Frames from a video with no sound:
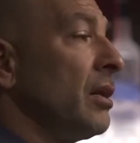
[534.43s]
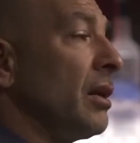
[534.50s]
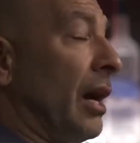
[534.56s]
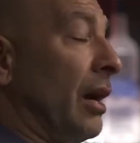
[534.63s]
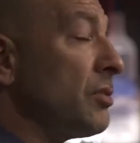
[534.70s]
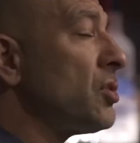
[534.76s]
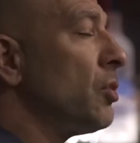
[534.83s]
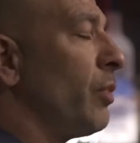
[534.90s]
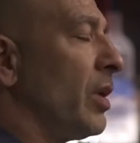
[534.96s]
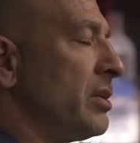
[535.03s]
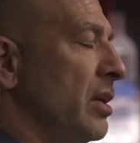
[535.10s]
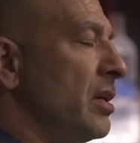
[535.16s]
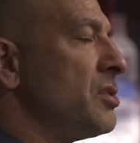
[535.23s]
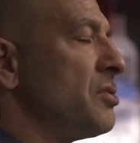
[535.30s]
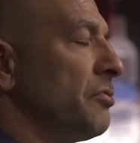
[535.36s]
I also went
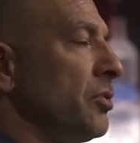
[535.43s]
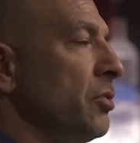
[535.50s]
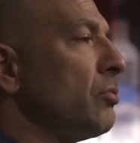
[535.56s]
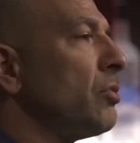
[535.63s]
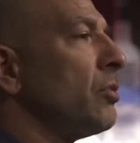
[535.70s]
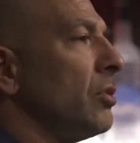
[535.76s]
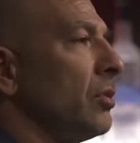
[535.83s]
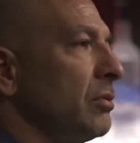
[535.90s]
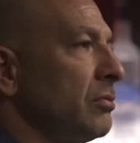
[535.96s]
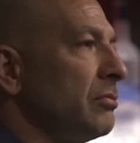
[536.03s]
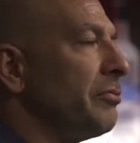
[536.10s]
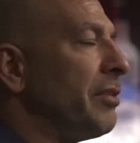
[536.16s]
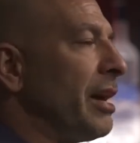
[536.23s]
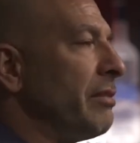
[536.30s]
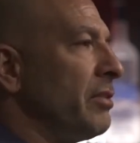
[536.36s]
to his funeral
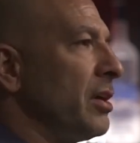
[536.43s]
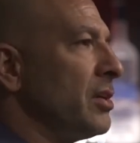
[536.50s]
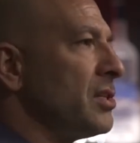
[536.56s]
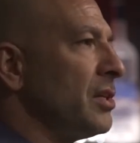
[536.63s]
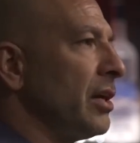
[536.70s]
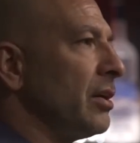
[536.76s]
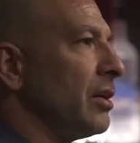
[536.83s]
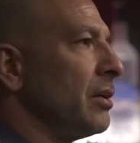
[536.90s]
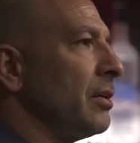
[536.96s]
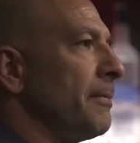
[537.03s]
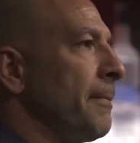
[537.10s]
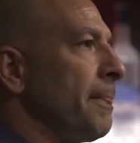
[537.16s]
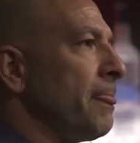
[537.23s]
5 days later,